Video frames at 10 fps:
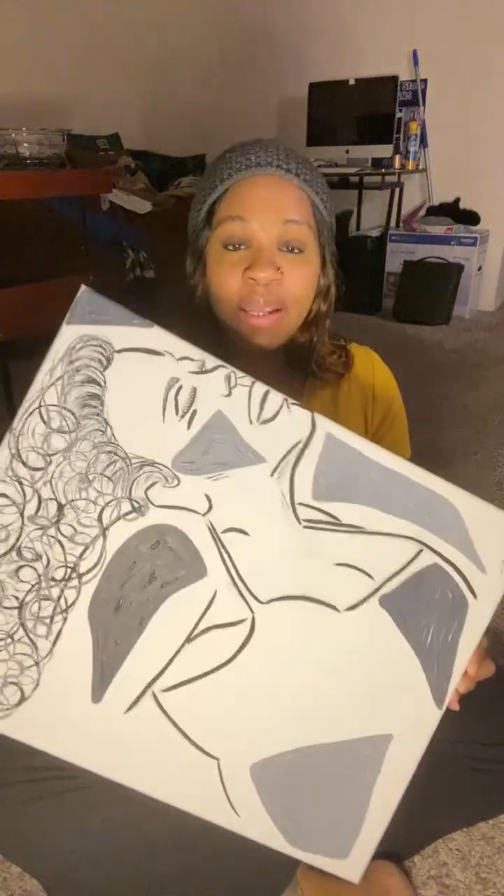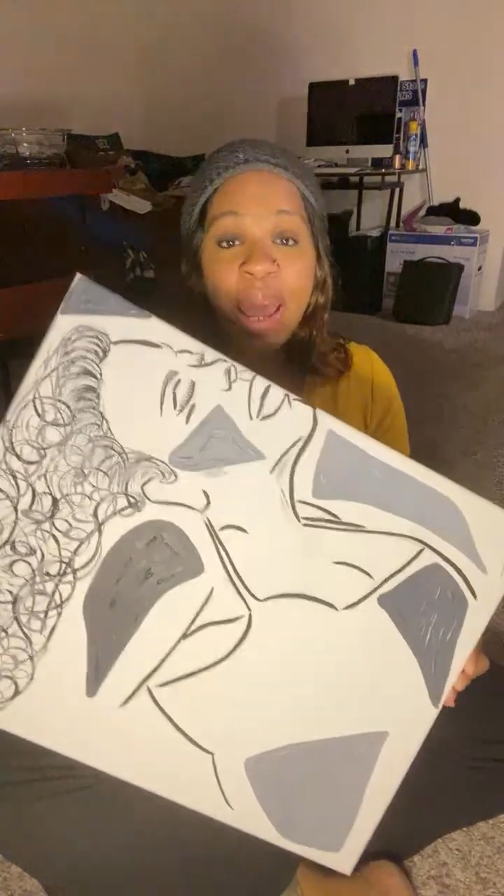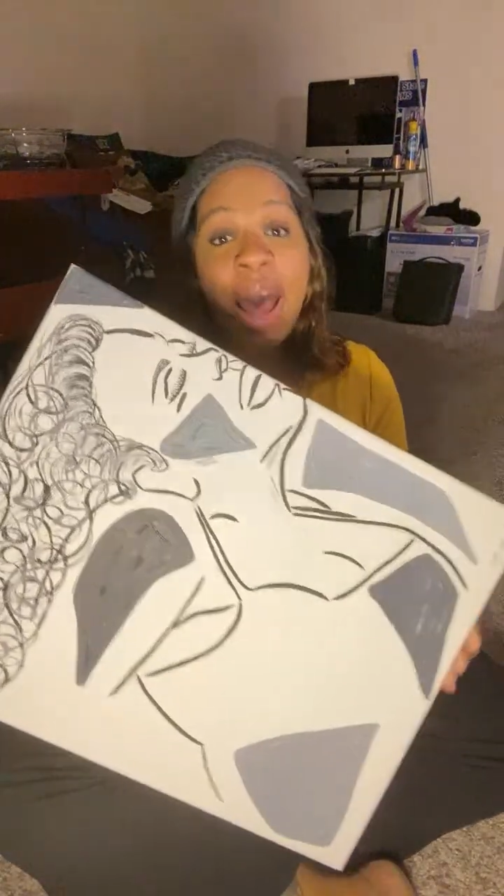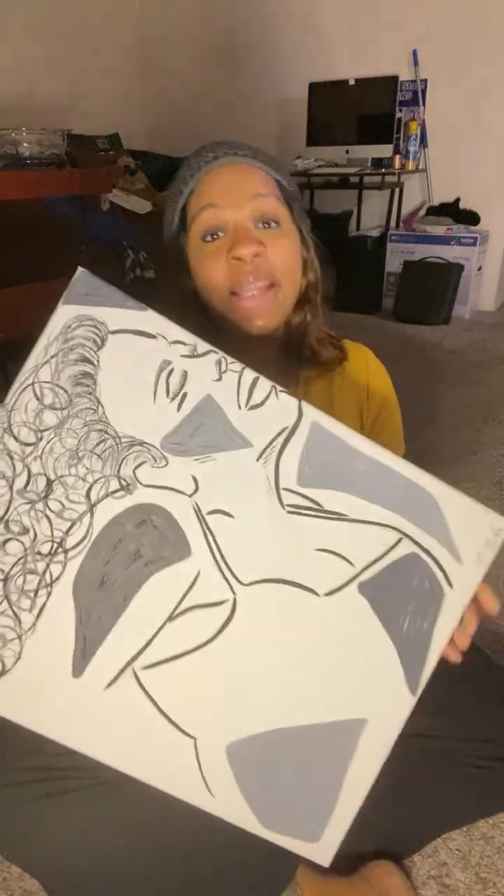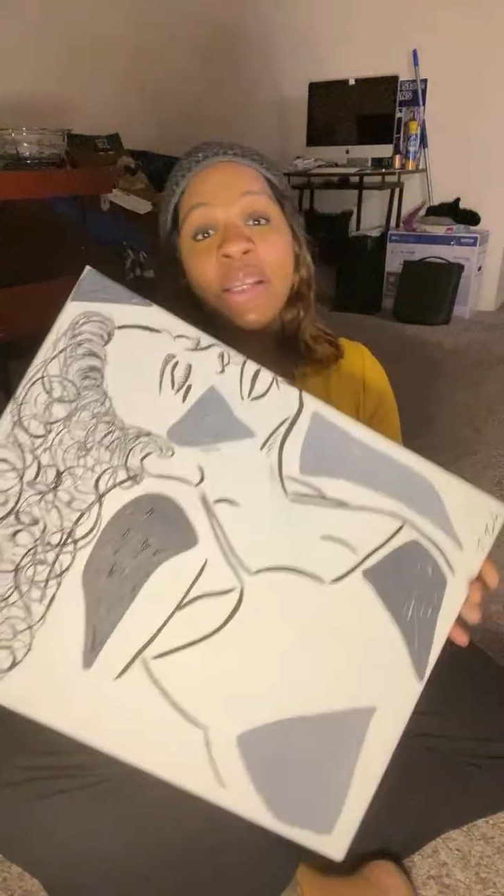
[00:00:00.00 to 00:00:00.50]

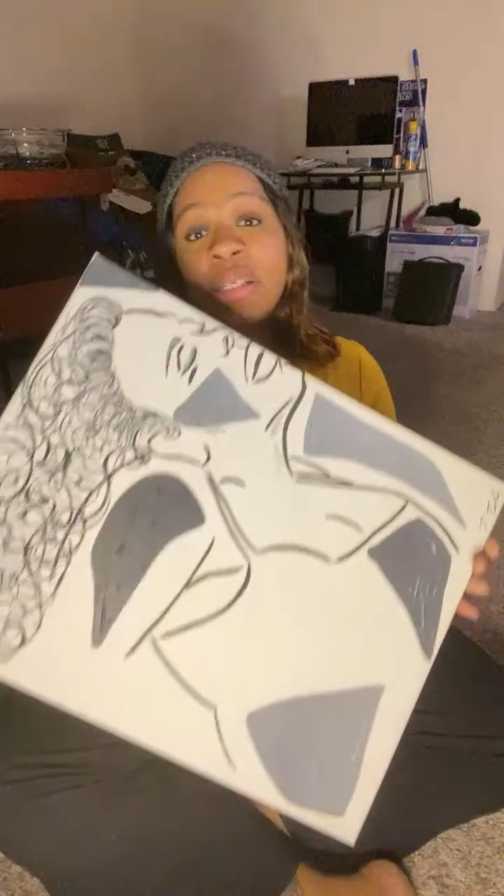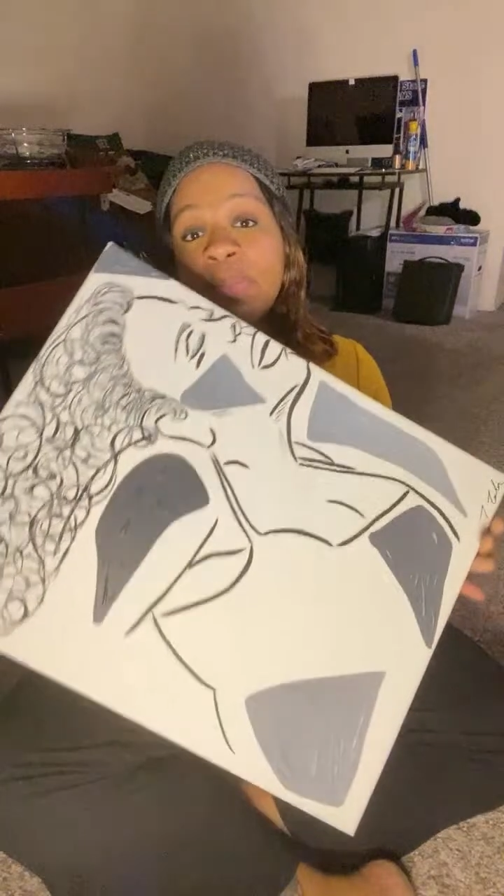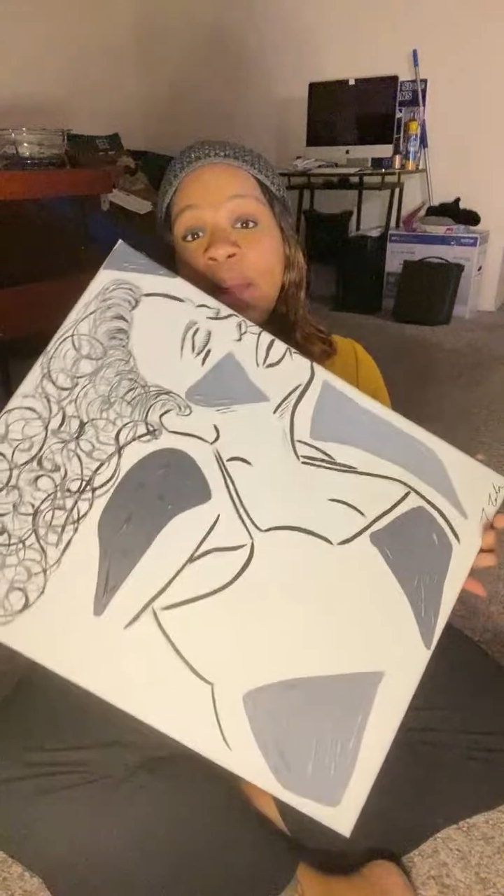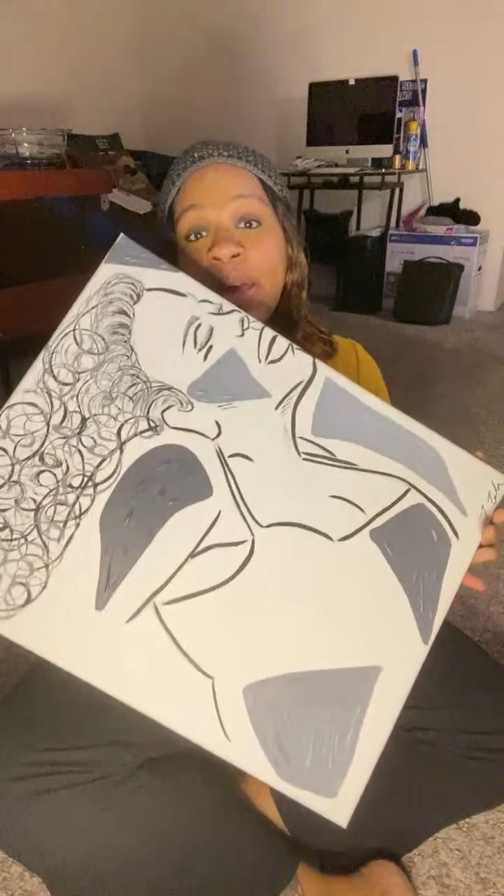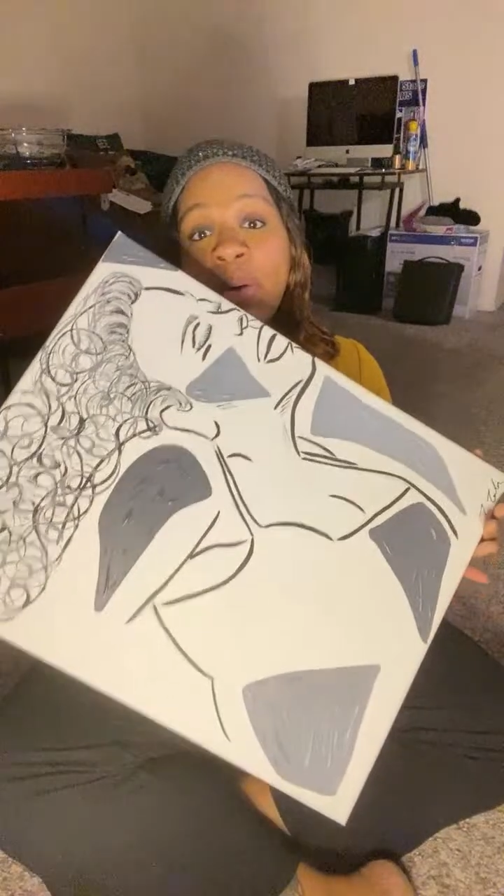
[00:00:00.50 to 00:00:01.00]
Now, I did this
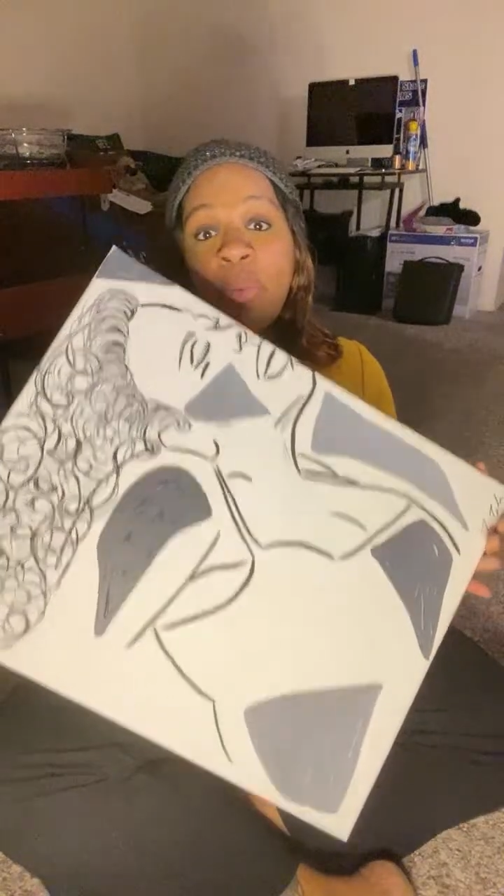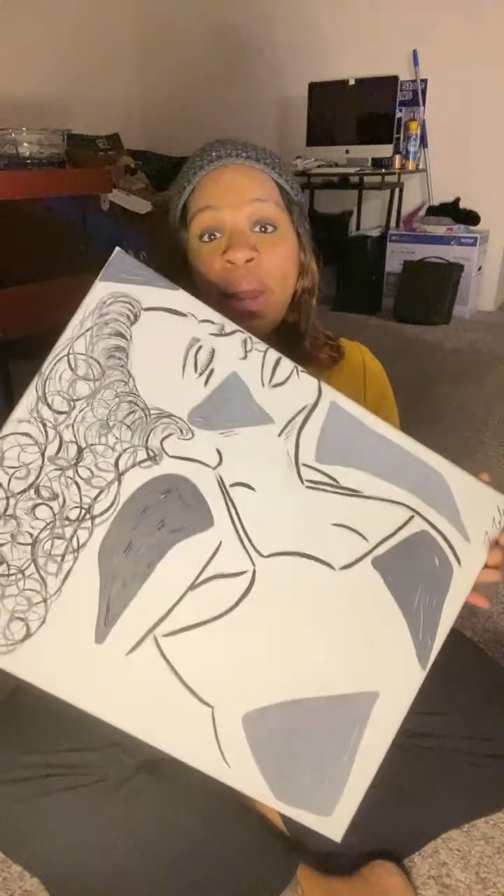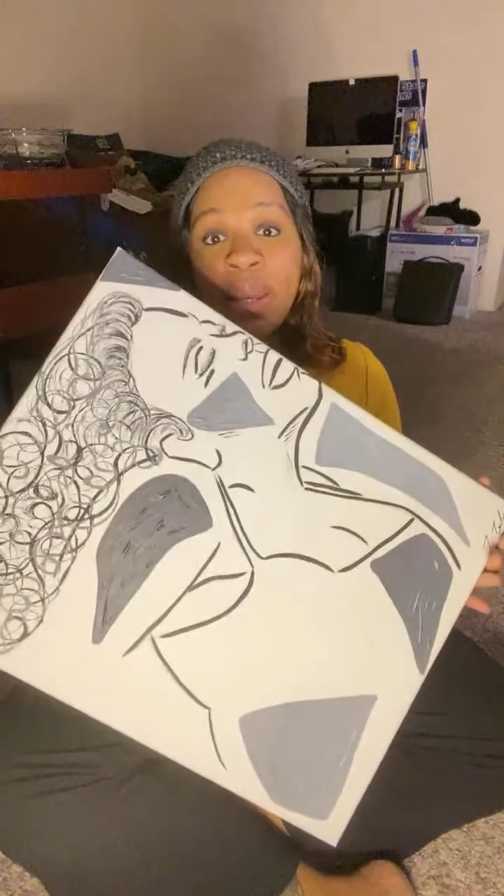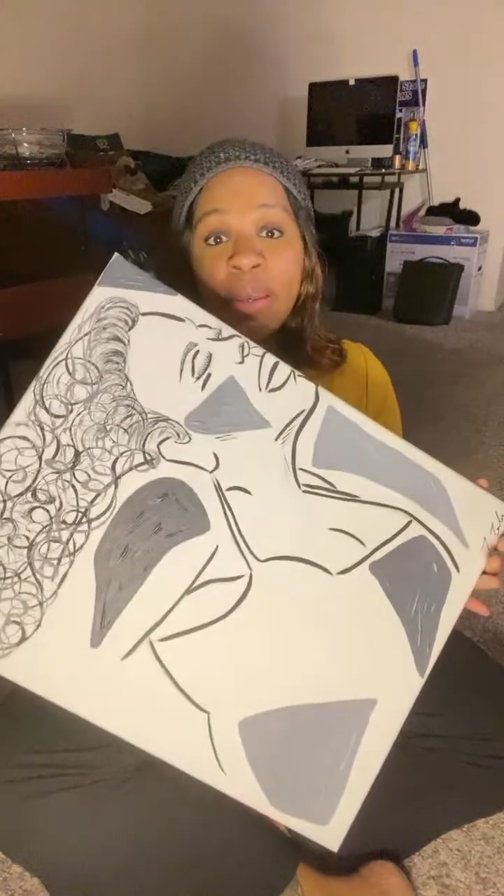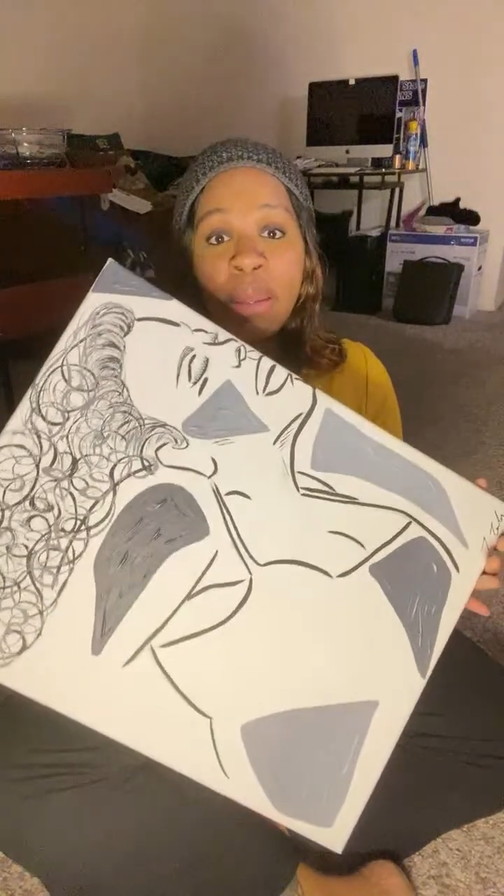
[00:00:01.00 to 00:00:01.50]
black and
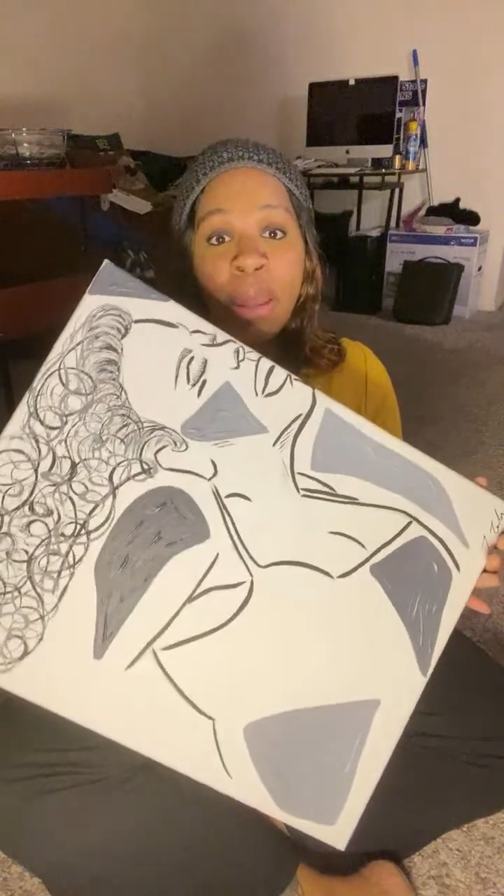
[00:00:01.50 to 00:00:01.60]
white,